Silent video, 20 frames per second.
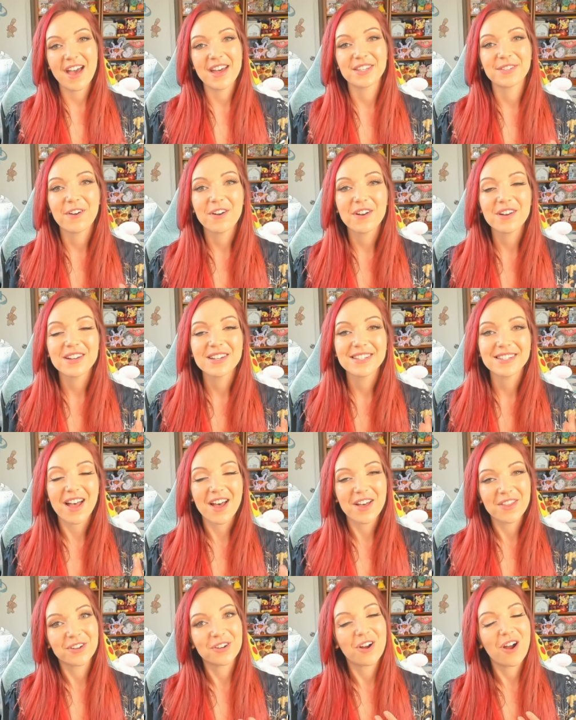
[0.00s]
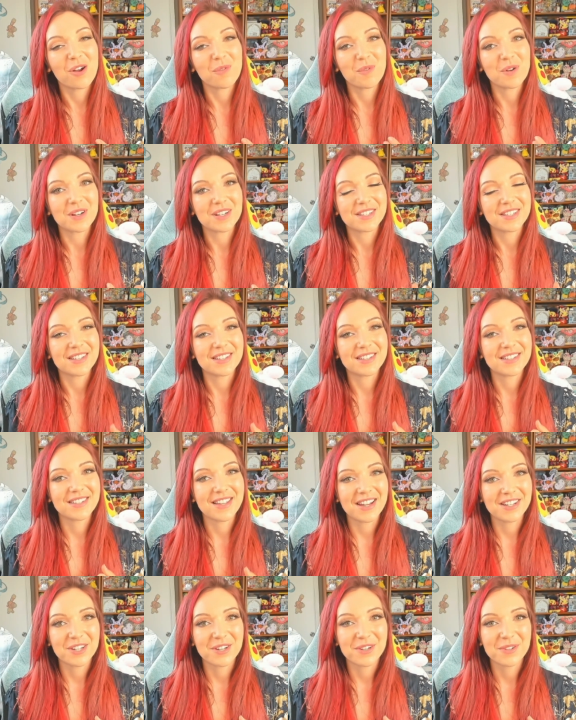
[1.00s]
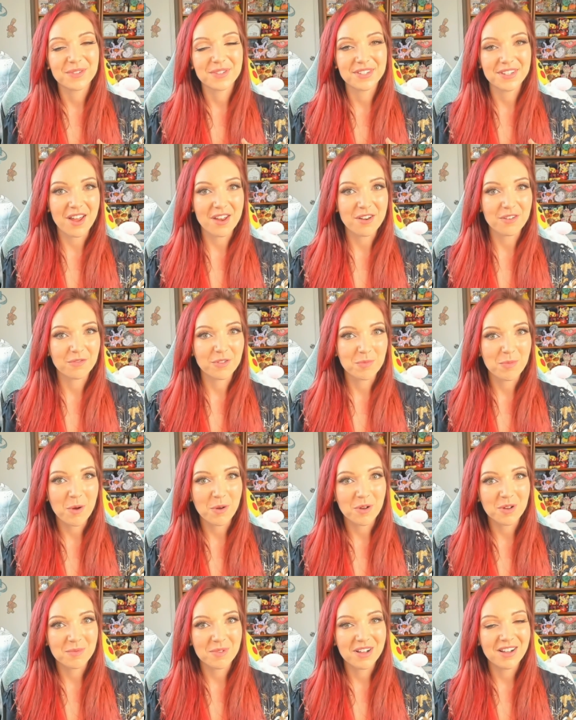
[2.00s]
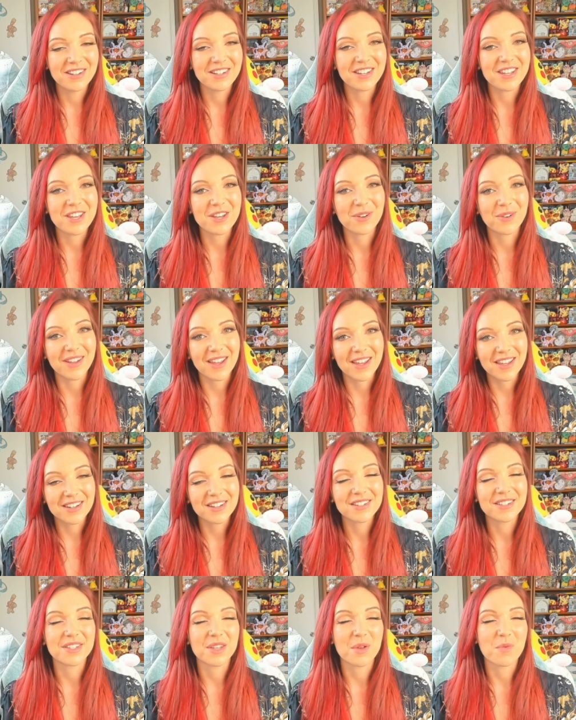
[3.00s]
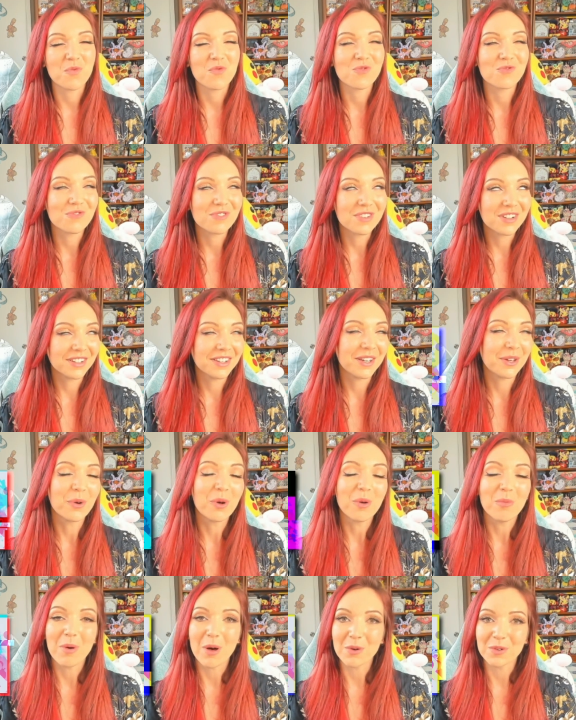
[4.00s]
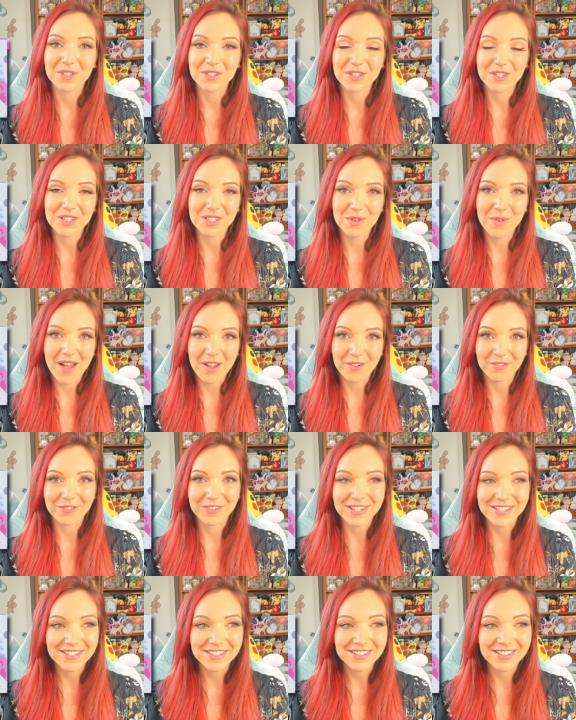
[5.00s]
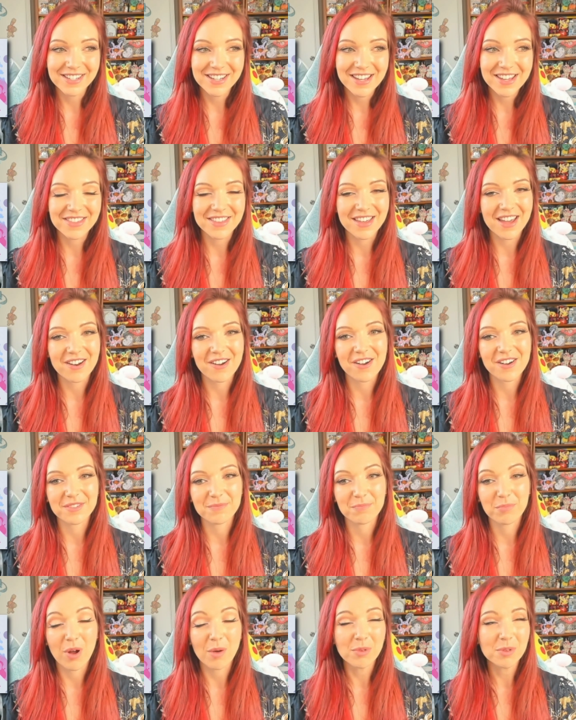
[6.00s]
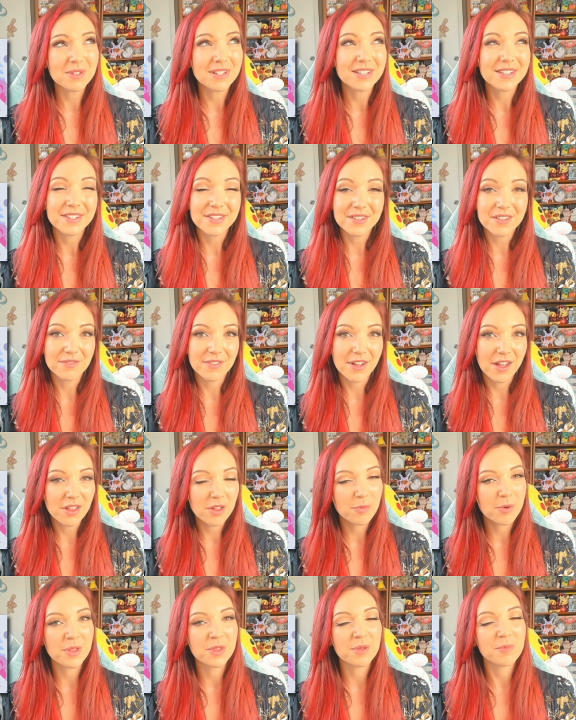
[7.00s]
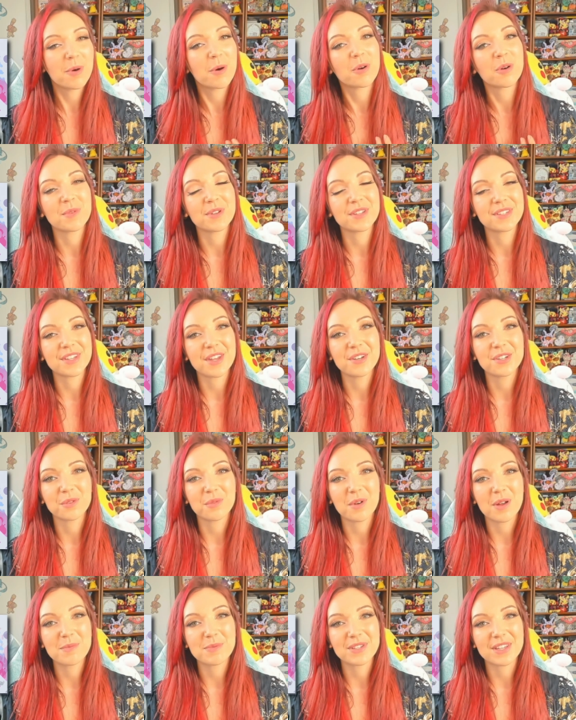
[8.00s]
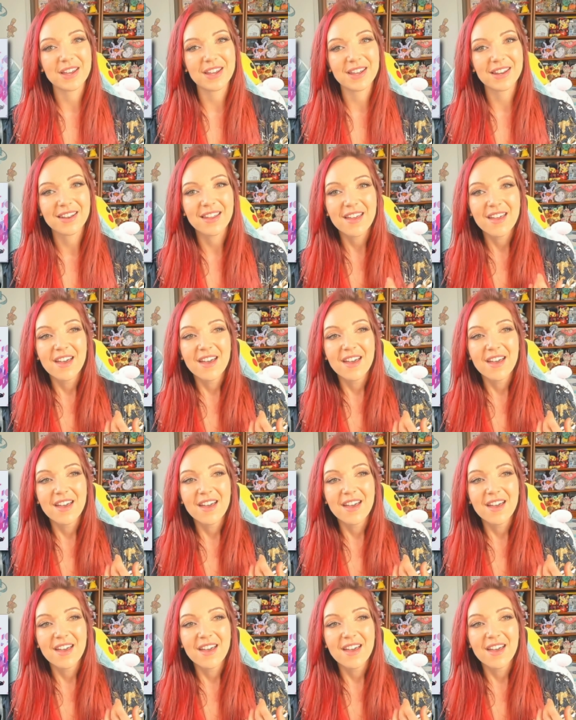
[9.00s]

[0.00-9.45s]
As far as other artworks that Saito's done for Pokemon, he created some really cool posters quite recently that are probably still available on the Pokemon Center website,